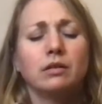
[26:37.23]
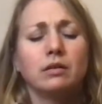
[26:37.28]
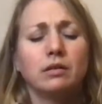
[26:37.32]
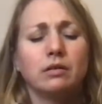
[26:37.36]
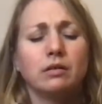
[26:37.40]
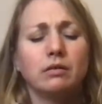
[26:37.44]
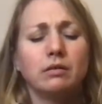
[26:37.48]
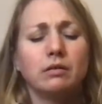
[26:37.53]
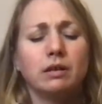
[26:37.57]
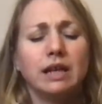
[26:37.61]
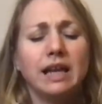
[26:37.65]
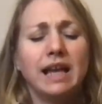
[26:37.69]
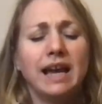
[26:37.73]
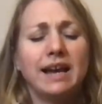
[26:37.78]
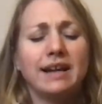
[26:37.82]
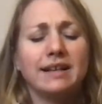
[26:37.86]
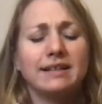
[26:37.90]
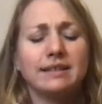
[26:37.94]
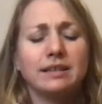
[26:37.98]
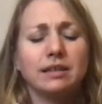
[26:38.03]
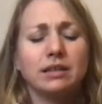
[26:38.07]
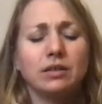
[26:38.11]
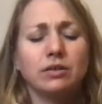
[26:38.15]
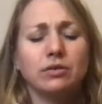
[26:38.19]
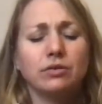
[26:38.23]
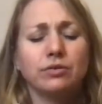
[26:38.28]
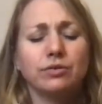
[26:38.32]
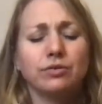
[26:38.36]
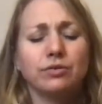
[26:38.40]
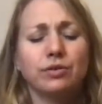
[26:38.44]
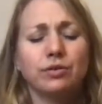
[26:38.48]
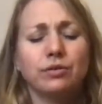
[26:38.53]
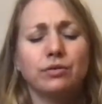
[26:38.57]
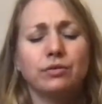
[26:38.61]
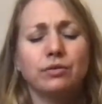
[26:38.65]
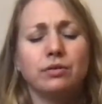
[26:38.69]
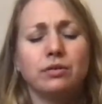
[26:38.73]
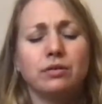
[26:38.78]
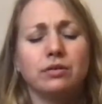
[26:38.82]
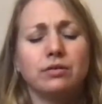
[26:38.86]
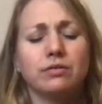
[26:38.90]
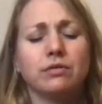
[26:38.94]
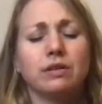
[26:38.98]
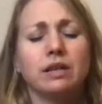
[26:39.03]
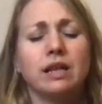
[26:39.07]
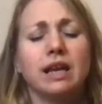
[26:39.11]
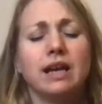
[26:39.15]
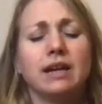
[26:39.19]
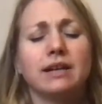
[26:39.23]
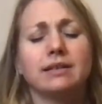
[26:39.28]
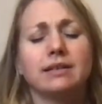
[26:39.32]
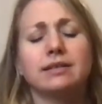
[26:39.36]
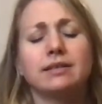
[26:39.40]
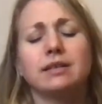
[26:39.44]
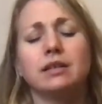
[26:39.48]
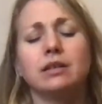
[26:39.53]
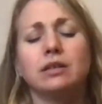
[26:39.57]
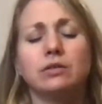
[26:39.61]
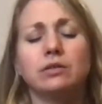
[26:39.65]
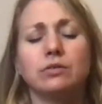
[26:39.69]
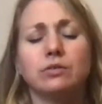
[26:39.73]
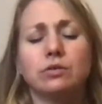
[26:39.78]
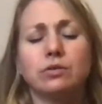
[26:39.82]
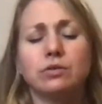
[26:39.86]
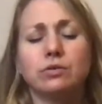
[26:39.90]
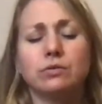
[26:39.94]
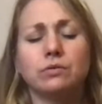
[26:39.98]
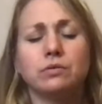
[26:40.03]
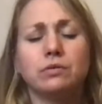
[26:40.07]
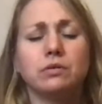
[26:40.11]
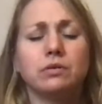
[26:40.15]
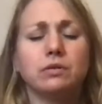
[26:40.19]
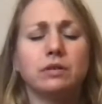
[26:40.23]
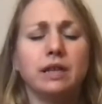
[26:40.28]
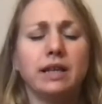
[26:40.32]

Relaxing your shoulders, relaxing your jaw,